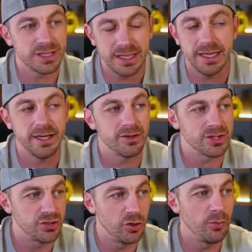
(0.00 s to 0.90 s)
skiing or
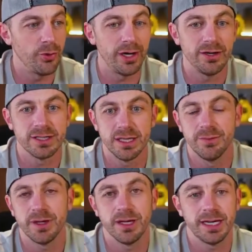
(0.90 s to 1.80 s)
snowboarding or
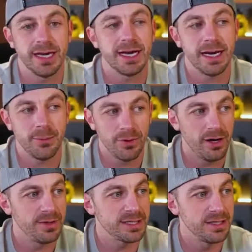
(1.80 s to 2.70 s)
something like that, I
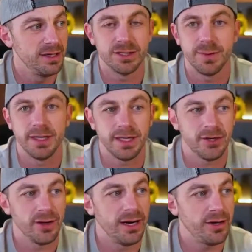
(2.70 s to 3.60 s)
promise you spend a
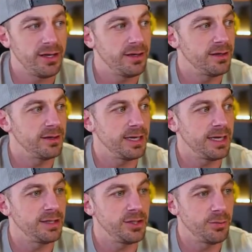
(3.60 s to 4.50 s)
year out here
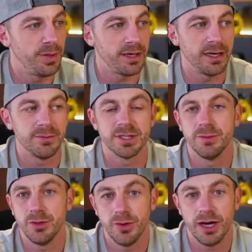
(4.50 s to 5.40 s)
and you're picking up
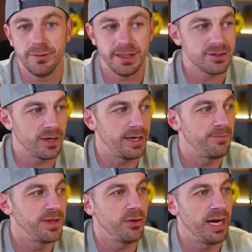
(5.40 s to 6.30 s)
some new hobbies, right?
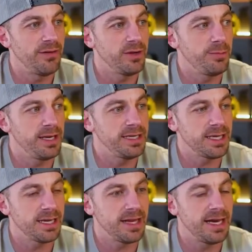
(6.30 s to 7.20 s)
You know, having a
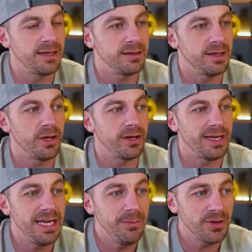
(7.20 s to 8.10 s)
place like that where you can
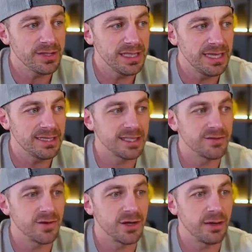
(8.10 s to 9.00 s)
keep those things is
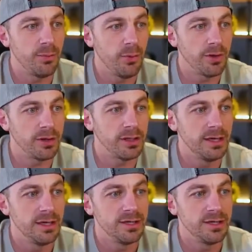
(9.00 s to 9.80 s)
very important.